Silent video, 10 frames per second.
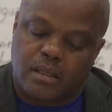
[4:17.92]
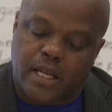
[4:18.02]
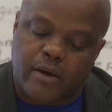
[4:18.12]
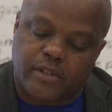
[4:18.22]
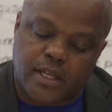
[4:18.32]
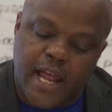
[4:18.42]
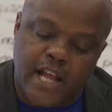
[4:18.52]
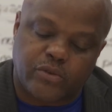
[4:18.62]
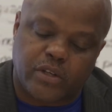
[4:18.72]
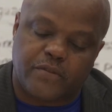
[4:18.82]
That was July
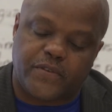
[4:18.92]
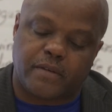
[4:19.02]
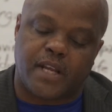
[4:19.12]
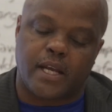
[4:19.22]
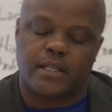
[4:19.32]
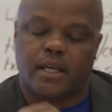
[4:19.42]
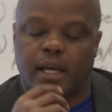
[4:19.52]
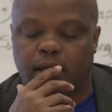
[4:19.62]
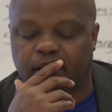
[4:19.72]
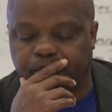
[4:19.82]
25th,
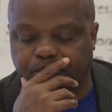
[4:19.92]
1980.